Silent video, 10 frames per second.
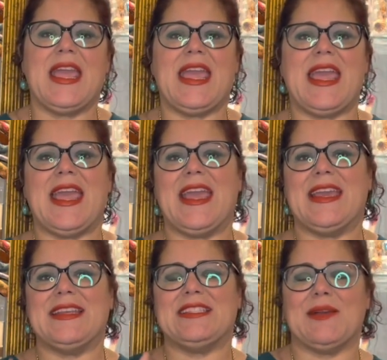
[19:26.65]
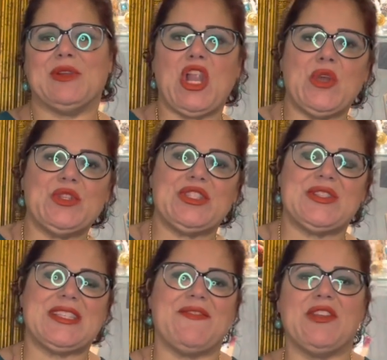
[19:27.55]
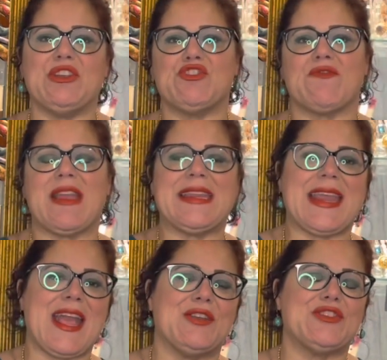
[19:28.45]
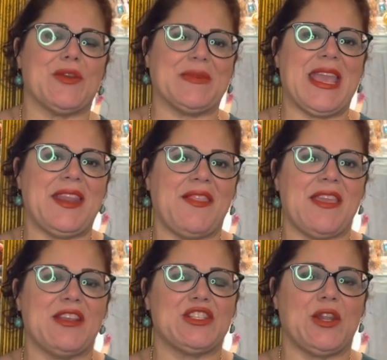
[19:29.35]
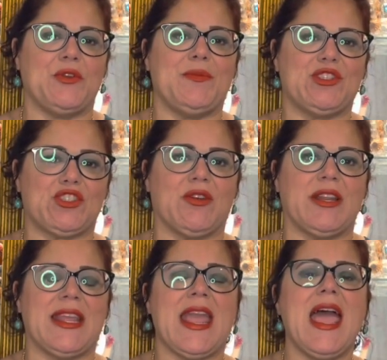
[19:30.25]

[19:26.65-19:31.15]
and I'm close to 700 right now, so I'm getting there slowly but surely.